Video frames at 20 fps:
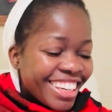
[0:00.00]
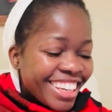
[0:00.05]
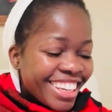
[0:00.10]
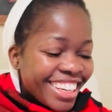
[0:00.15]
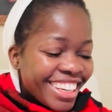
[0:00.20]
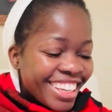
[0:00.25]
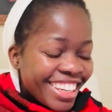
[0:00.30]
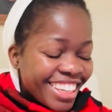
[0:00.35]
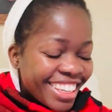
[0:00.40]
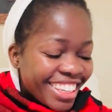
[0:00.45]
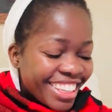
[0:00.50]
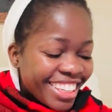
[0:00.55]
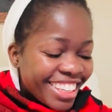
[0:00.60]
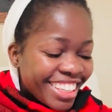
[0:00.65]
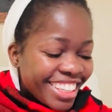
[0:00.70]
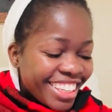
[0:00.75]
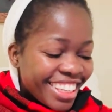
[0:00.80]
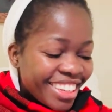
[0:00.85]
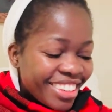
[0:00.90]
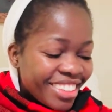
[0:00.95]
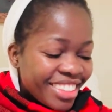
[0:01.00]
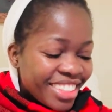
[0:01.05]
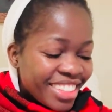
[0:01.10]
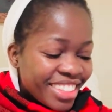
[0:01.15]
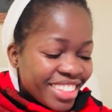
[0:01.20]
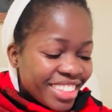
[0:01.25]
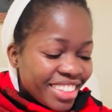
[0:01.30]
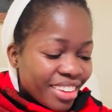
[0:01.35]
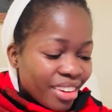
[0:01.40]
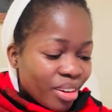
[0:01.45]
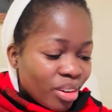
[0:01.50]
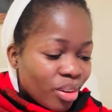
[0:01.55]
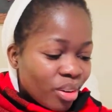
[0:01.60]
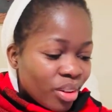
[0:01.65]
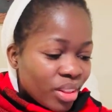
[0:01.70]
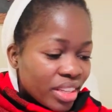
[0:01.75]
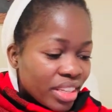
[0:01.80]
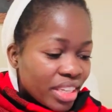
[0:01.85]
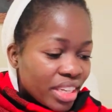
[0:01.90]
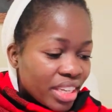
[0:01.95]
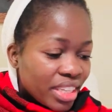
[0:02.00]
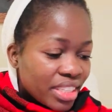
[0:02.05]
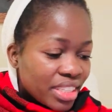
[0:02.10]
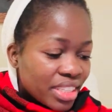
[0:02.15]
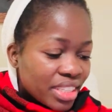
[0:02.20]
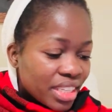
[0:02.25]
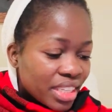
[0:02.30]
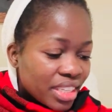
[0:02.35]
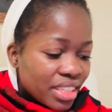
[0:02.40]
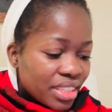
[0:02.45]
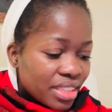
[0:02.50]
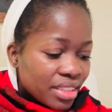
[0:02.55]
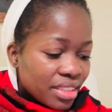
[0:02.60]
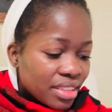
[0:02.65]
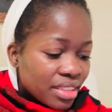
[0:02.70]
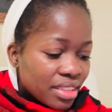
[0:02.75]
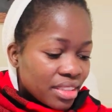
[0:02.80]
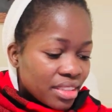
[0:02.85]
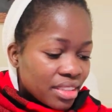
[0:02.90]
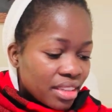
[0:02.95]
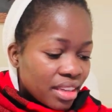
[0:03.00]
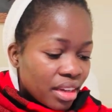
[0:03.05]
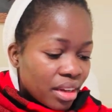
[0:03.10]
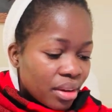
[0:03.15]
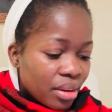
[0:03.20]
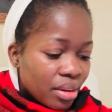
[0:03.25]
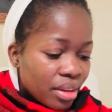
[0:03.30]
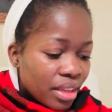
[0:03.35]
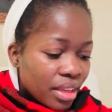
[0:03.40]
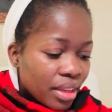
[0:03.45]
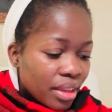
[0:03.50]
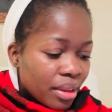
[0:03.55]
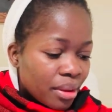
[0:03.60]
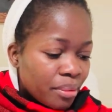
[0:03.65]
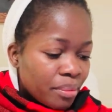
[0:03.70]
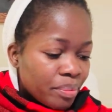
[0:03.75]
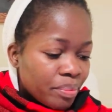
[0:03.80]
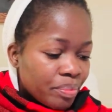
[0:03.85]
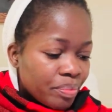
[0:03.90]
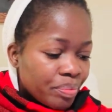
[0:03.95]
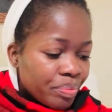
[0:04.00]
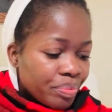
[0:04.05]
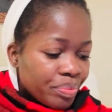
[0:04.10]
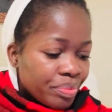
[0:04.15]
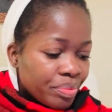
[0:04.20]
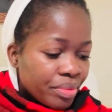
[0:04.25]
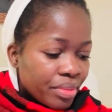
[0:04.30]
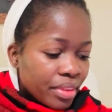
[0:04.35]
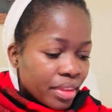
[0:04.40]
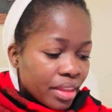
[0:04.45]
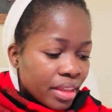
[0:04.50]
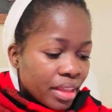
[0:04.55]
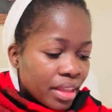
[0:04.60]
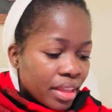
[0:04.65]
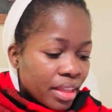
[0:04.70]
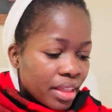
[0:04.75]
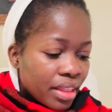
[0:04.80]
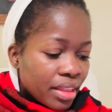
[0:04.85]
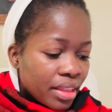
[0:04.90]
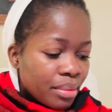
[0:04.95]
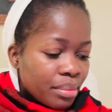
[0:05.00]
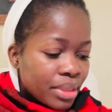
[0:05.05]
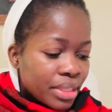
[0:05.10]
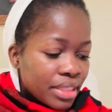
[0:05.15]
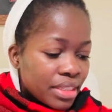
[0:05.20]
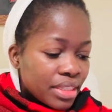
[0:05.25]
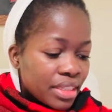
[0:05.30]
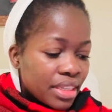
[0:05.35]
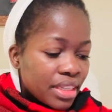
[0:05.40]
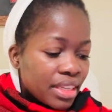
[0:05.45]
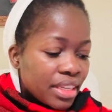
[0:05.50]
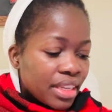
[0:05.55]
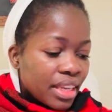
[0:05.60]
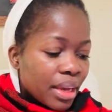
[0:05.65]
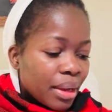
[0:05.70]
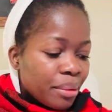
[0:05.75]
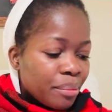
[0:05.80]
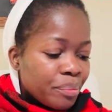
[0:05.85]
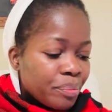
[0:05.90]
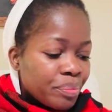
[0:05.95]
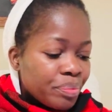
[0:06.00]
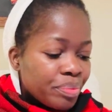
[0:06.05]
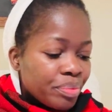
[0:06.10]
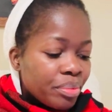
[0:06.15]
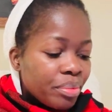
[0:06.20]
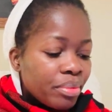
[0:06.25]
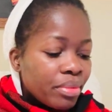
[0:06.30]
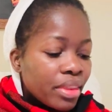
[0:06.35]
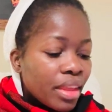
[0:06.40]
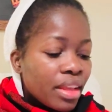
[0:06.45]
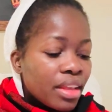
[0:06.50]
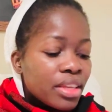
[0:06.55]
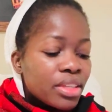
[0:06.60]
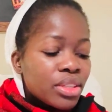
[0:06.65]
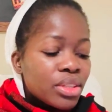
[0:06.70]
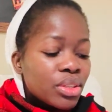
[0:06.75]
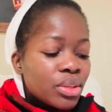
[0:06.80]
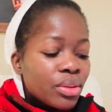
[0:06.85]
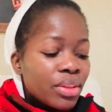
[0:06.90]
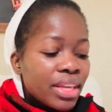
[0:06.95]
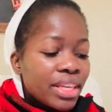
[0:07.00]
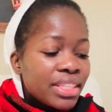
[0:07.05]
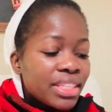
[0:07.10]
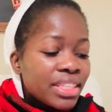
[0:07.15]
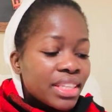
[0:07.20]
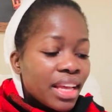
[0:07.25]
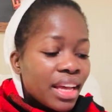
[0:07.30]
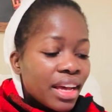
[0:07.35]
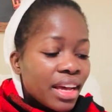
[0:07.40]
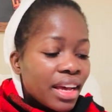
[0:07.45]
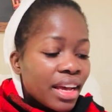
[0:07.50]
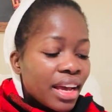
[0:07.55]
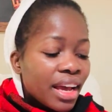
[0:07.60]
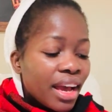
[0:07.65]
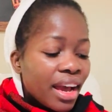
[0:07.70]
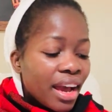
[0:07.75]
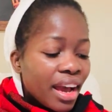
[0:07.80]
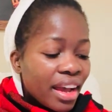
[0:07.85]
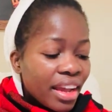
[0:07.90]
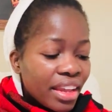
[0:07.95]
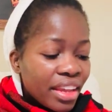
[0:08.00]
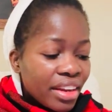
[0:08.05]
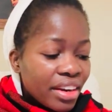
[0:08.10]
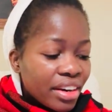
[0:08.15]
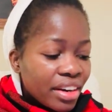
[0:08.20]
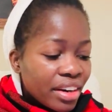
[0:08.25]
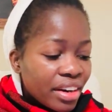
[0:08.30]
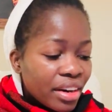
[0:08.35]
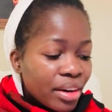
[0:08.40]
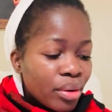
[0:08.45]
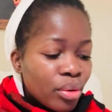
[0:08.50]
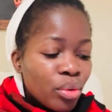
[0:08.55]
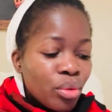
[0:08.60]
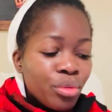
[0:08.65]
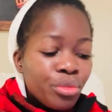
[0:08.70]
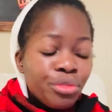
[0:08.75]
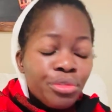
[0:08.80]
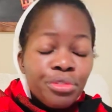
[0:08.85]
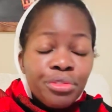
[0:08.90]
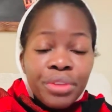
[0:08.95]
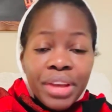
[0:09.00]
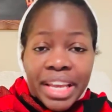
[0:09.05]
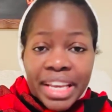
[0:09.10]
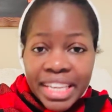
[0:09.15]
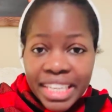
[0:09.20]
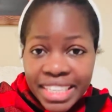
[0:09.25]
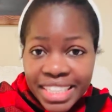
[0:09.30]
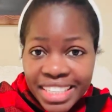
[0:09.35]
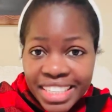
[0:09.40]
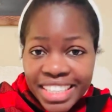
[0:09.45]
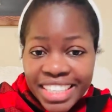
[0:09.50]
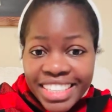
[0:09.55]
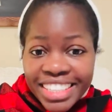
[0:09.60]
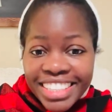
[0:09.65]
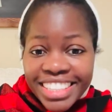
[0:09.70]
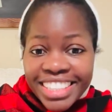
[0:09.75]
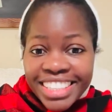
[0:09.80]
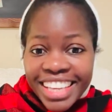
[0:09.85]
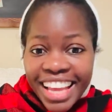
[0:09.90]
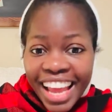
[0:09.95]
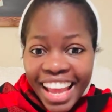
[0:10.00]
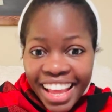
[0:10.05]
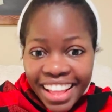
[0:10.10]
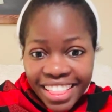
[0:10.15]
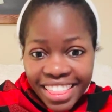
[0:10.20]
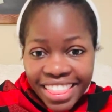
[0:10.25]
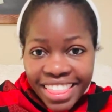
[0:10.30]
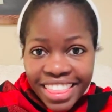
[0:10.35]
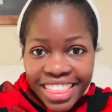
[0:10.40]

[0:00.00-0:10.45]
Ah, now it's the holiday season. Okay. Let me see. Yeah. So there's a kayaker who faked his death.